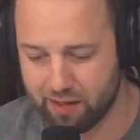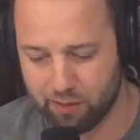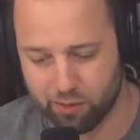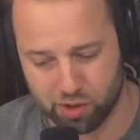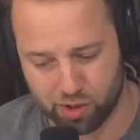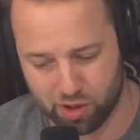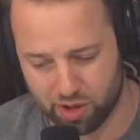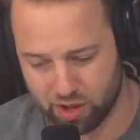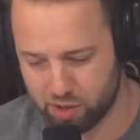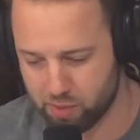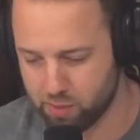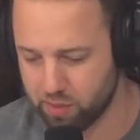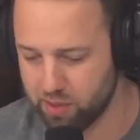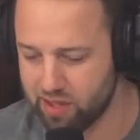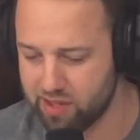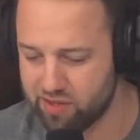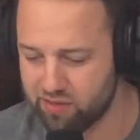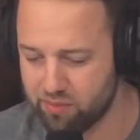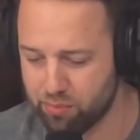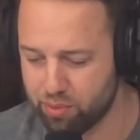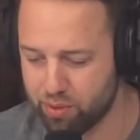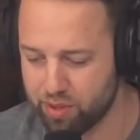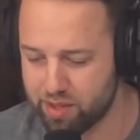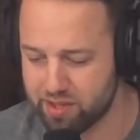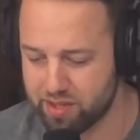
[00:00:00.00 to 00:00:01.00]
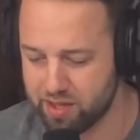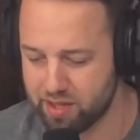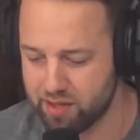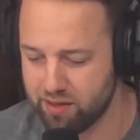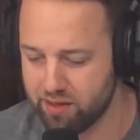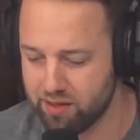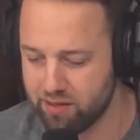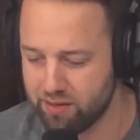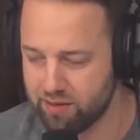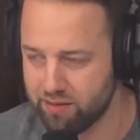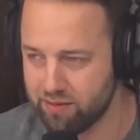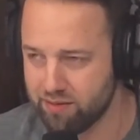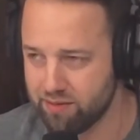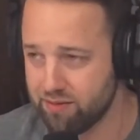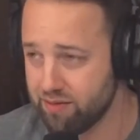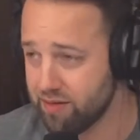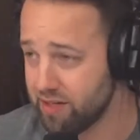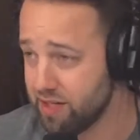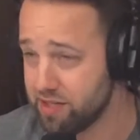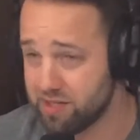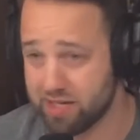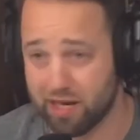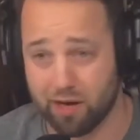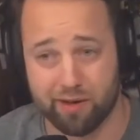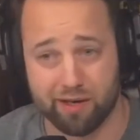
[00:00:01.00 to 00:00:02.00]
He was just released from prison.
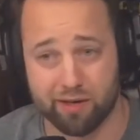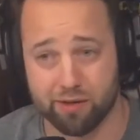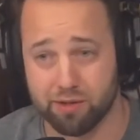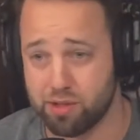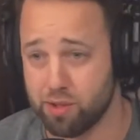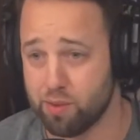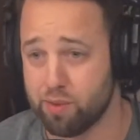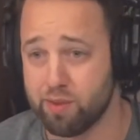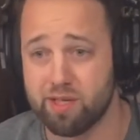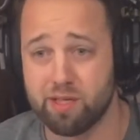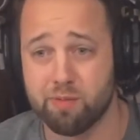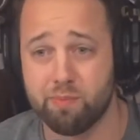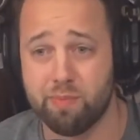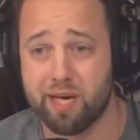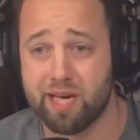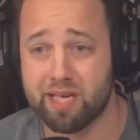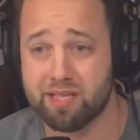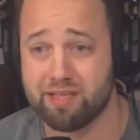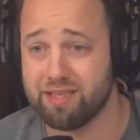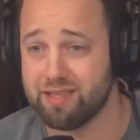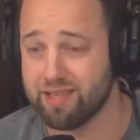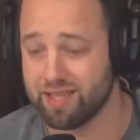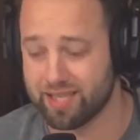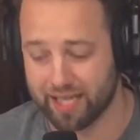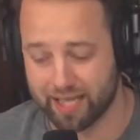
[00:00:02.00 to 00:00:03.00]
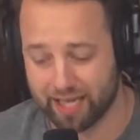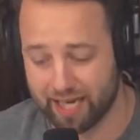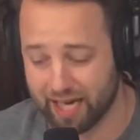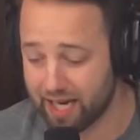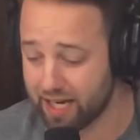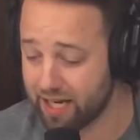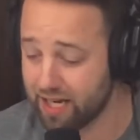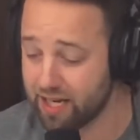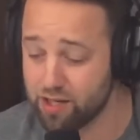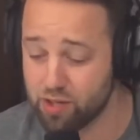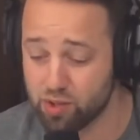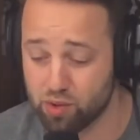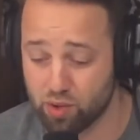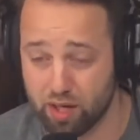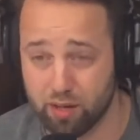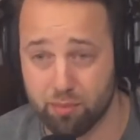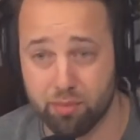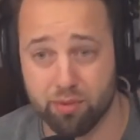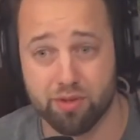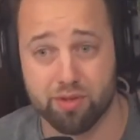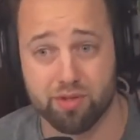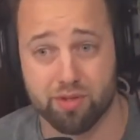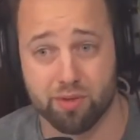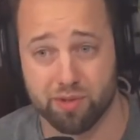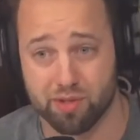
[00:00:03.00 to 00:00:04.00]
He's out here doing his best. He's like, I can't get in
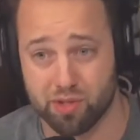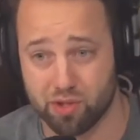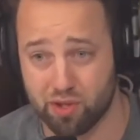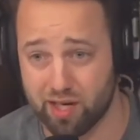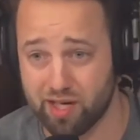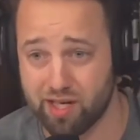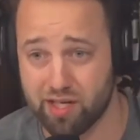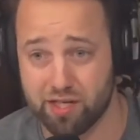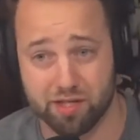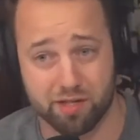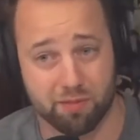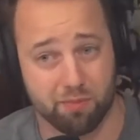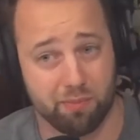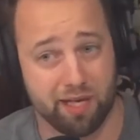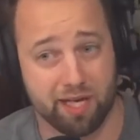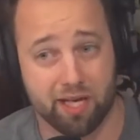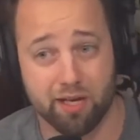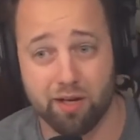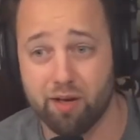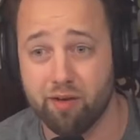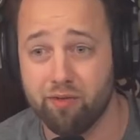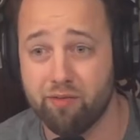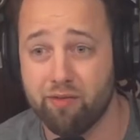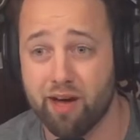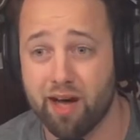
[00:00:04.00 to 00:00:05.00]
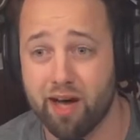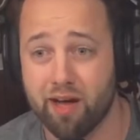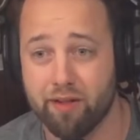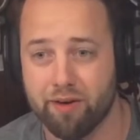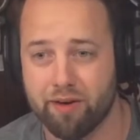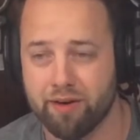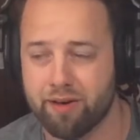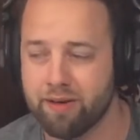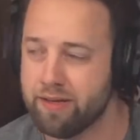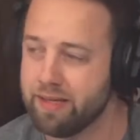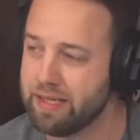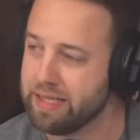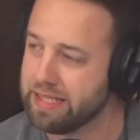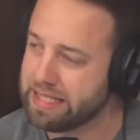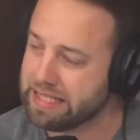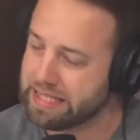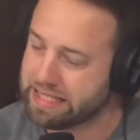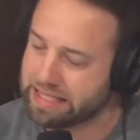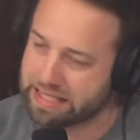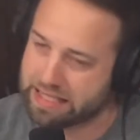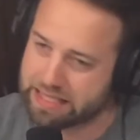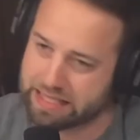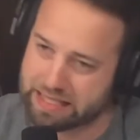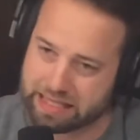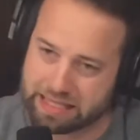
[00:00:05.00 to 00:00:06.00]
trouble, so he's trying to just be a good father.
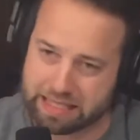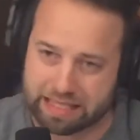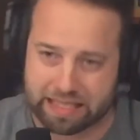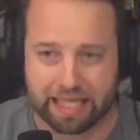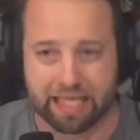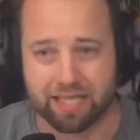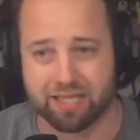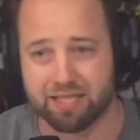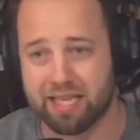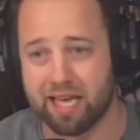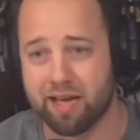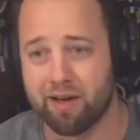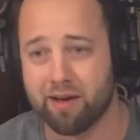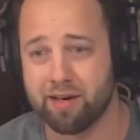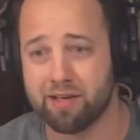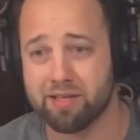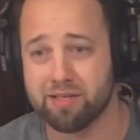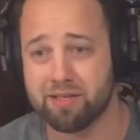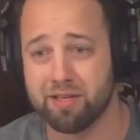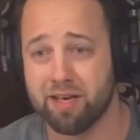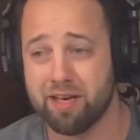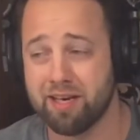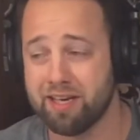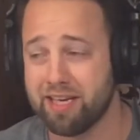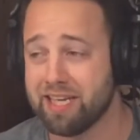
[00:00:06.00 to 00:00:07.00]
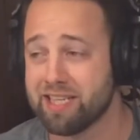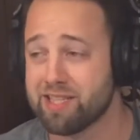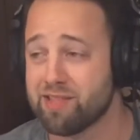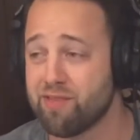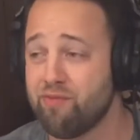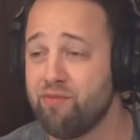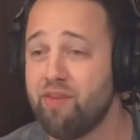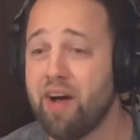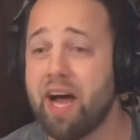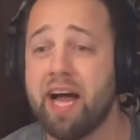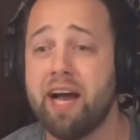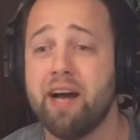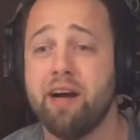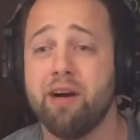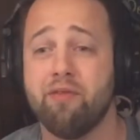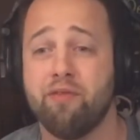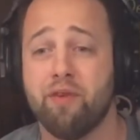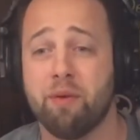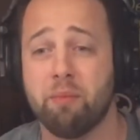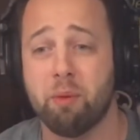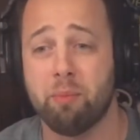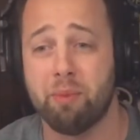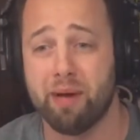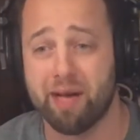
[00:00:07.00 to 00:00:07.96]
Gets down on his luck, gets fired from a